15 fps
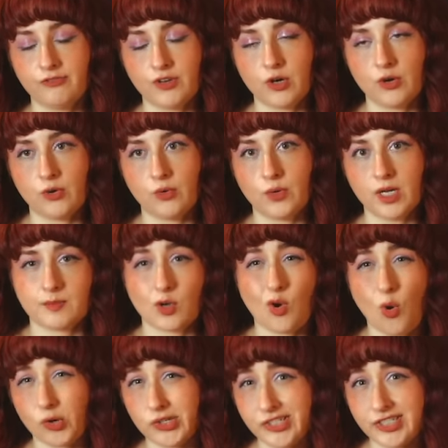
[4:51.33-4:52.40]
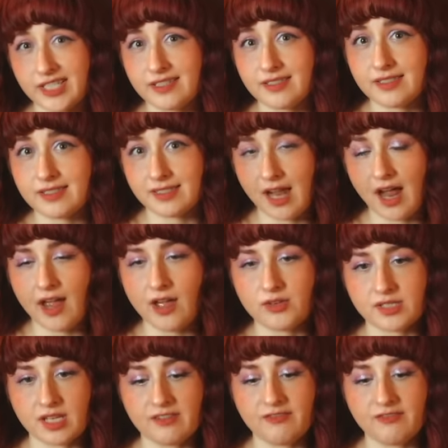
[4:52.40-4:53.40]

faux corset styles.